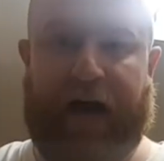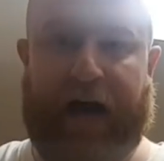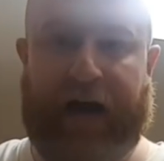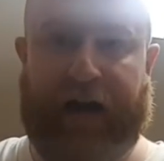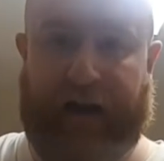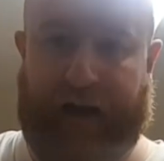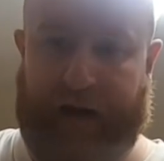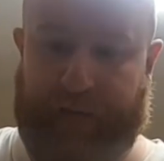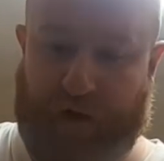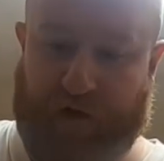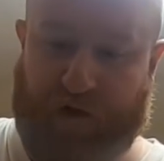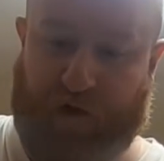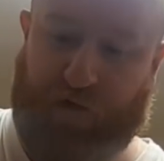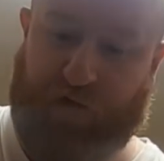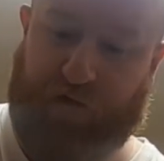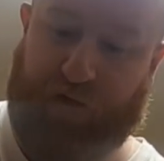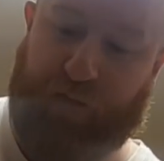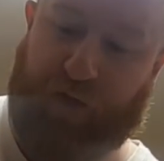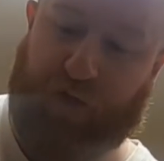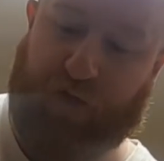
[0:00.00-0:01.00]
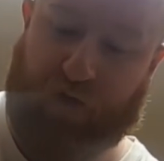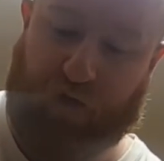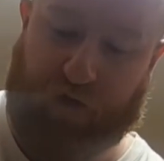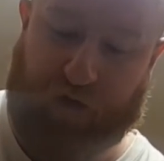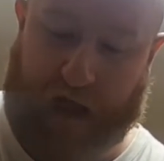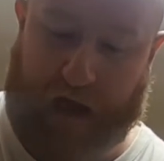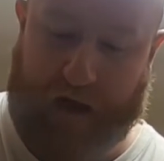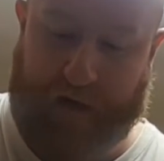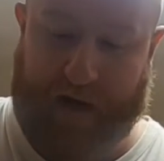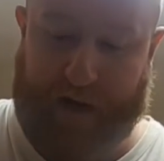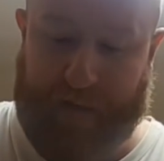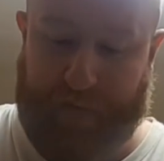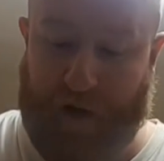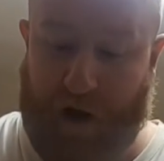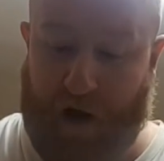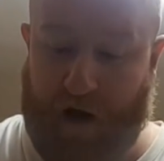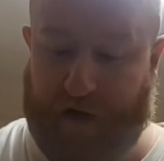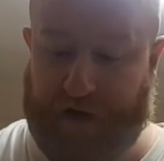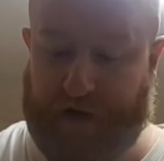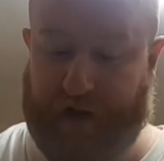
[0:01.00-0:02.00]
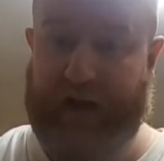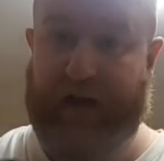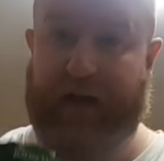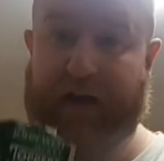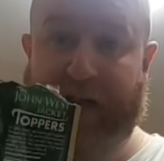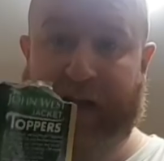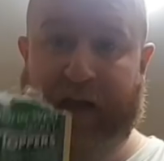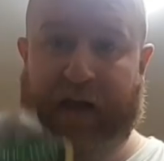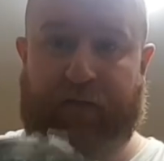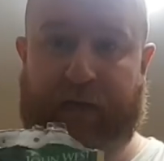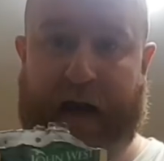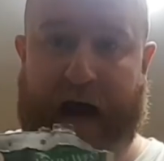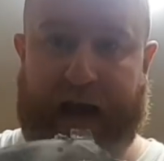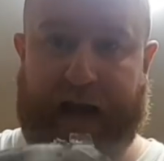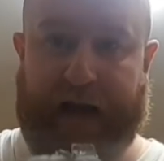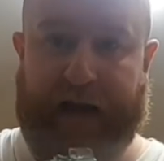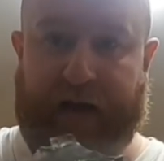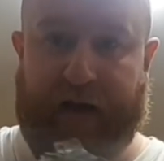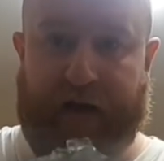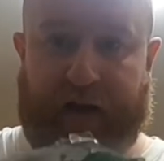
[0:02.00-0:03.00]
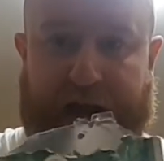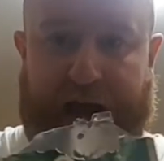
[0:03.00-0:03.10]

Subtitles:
finally, muscles from Brussels, I am not. Right,